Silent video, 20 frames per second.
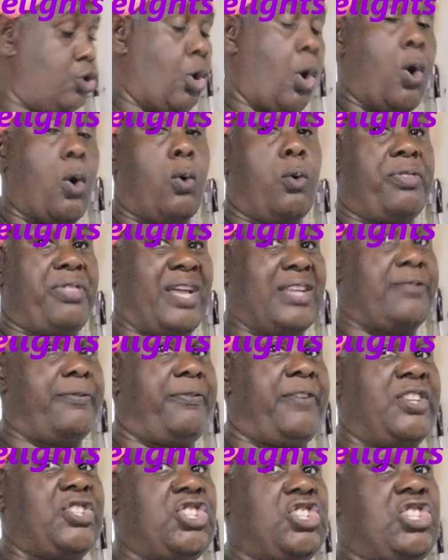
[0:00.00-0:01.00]
know that
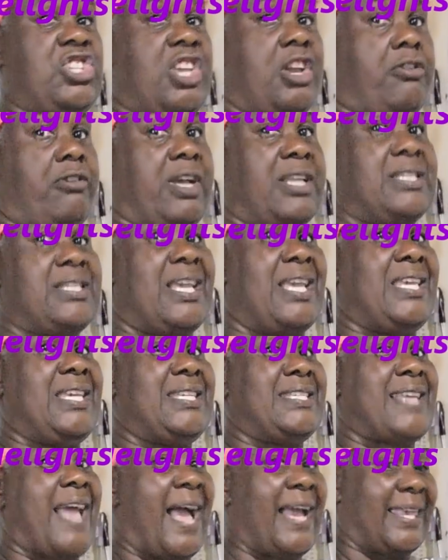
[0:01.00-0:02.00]
vegetarians they
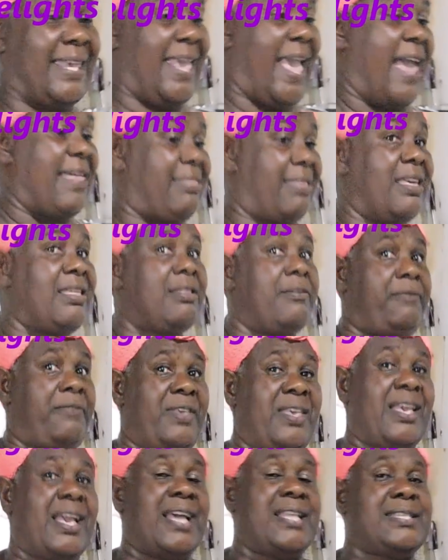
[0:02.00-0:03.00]
eat haki. I think the
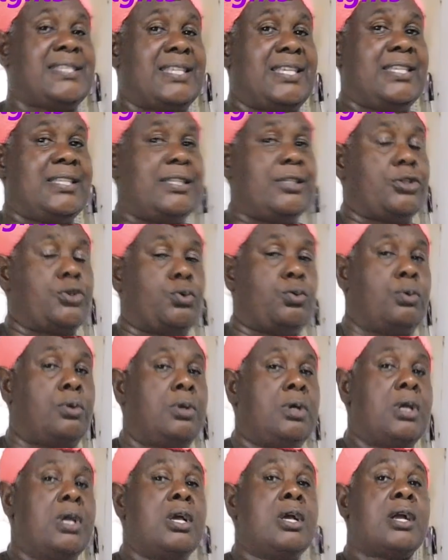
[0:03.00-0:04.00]
vegans eat it too.
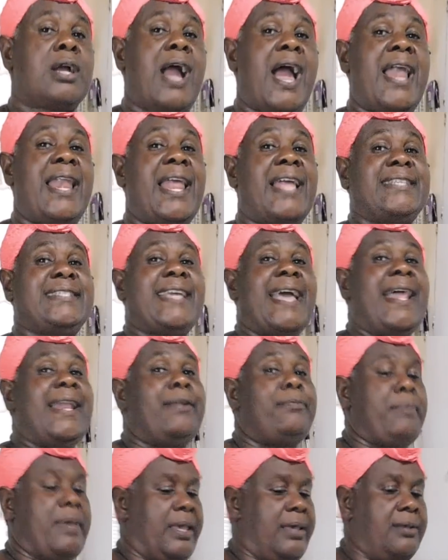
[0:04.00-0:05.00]
Carla,
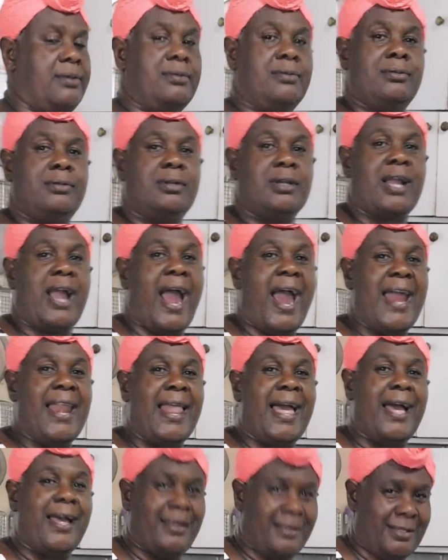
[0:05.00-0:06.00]
tell me.
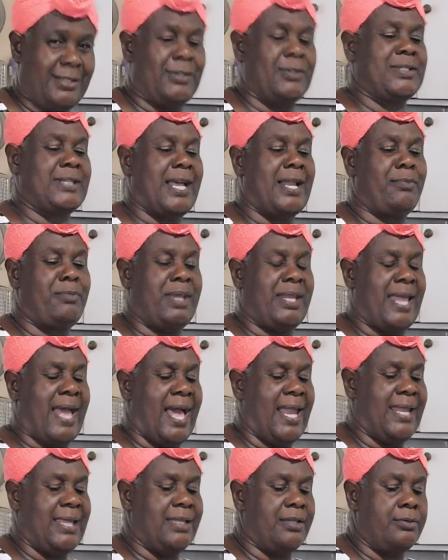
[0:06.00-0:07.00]
Carla, you tell me,
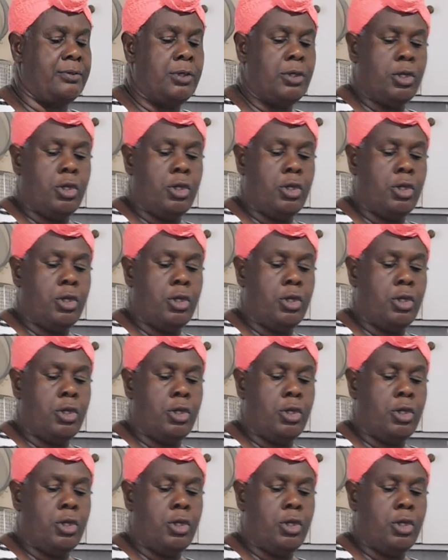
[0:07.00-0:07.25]
darling.